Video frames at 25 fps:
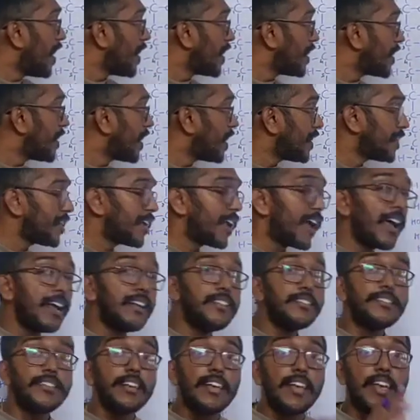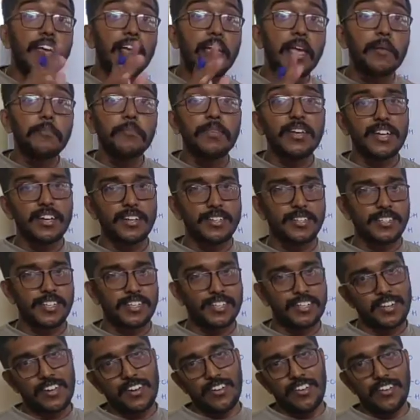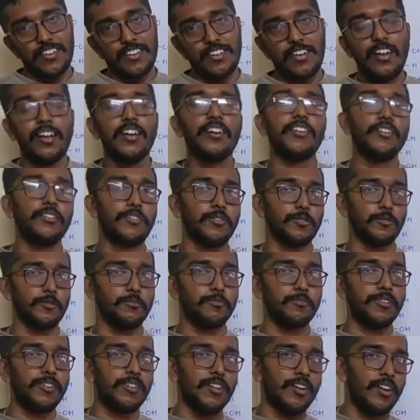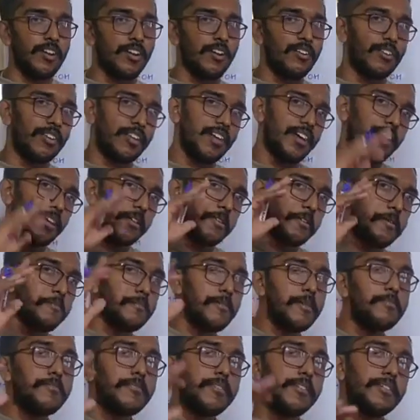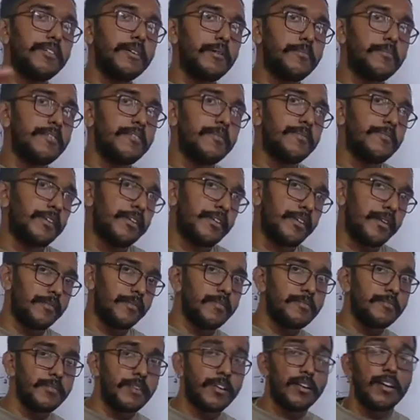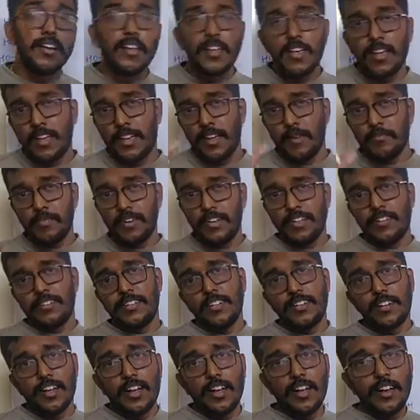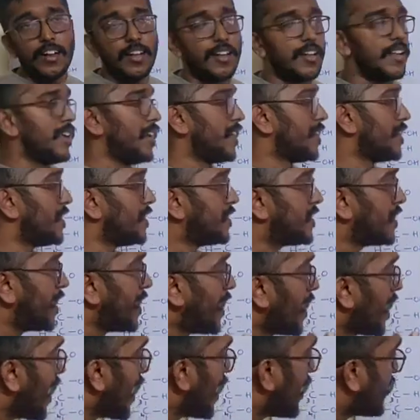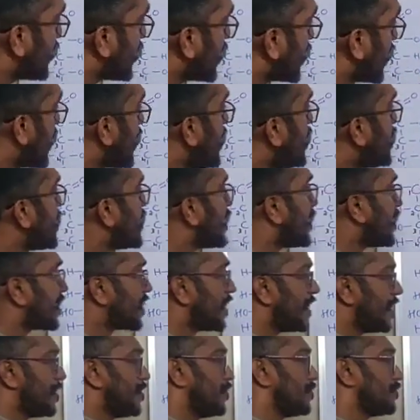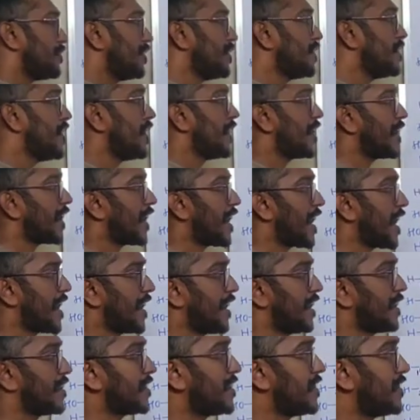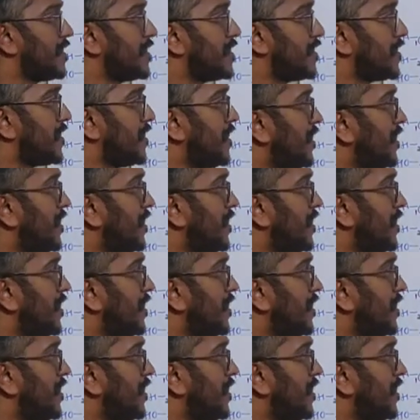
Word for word: a contains hemiacetal group okay remember remember remember hemiacetal is a having a reducing character